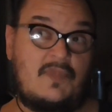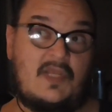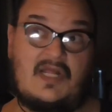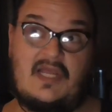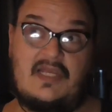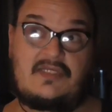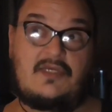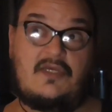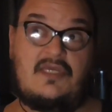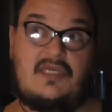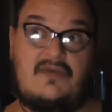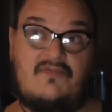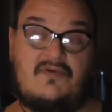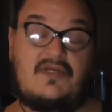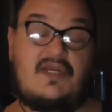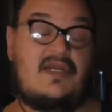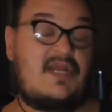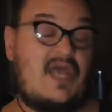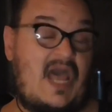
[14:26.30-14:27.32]
Like,
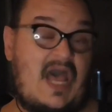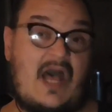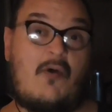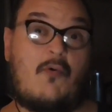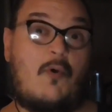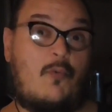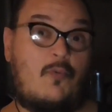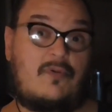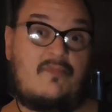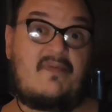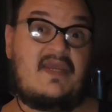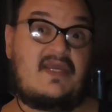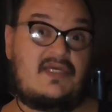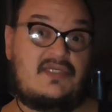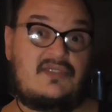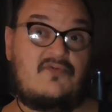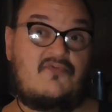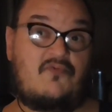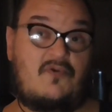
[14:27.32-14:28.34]
even an hour will make
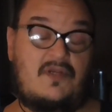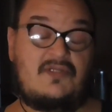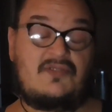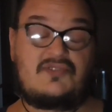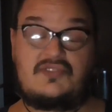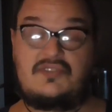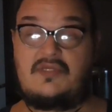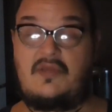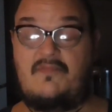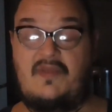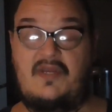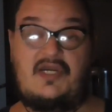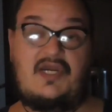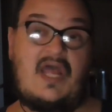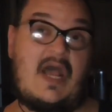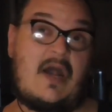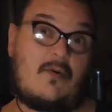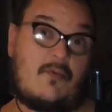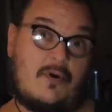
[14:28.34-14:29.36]
a difference. I mean,
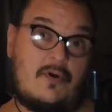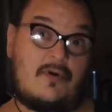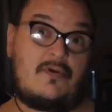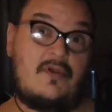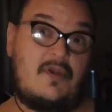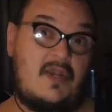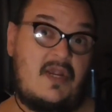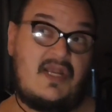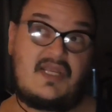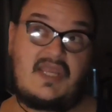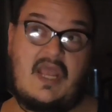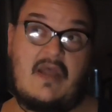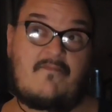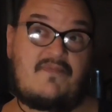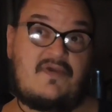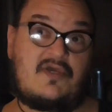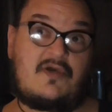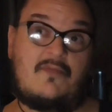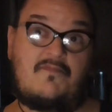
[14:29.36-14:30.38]
an hour
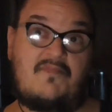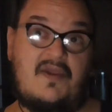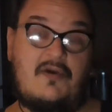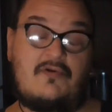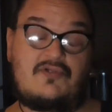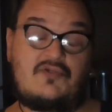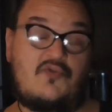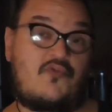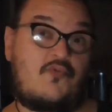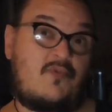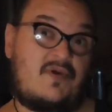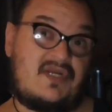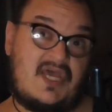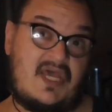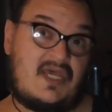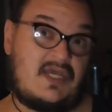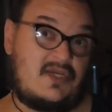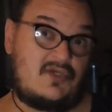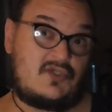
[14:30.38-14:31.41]
can't be compared to three
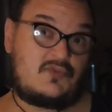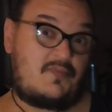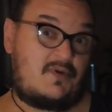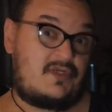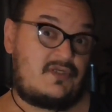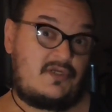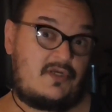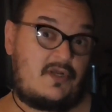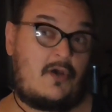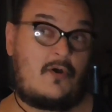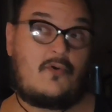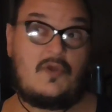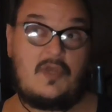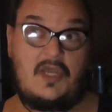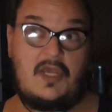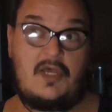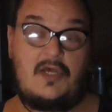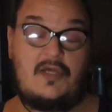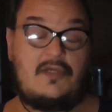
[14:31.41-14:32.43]
days, but you know,
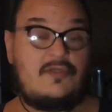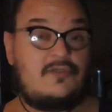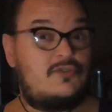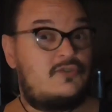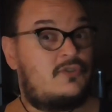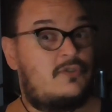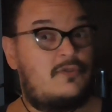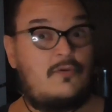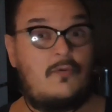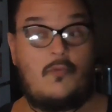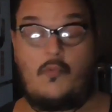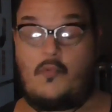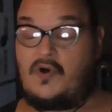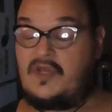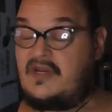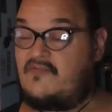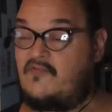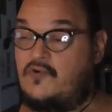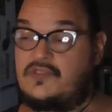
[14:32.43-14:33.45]

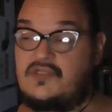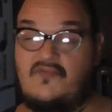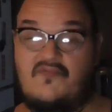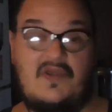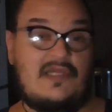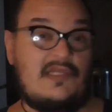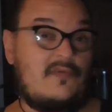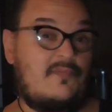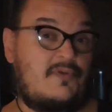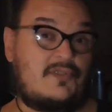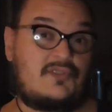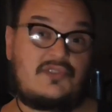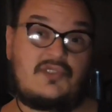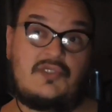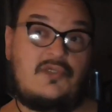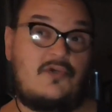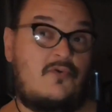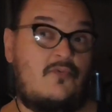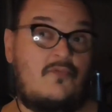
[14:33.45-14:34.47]
whatever is available
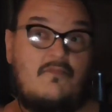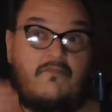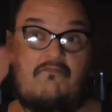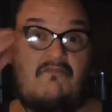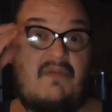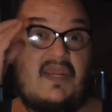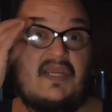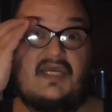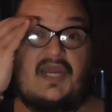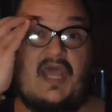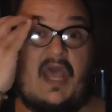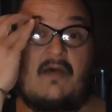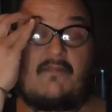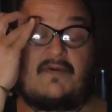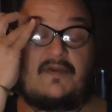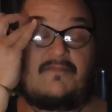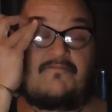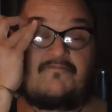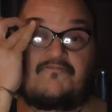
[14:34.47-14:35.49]
to you, make it
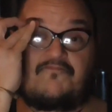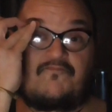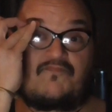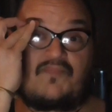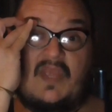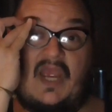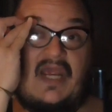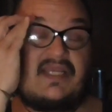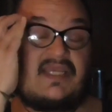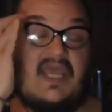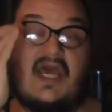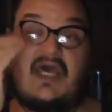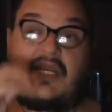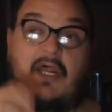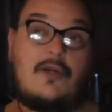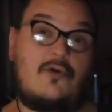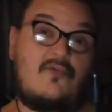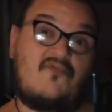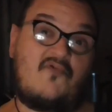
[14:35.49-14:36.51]
happen. I
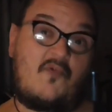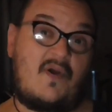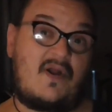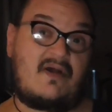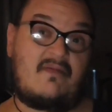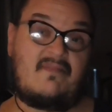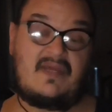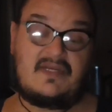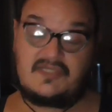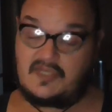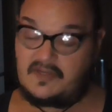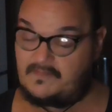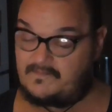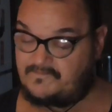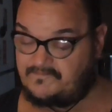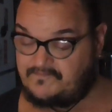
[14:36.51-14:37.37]
cannot over recommend it.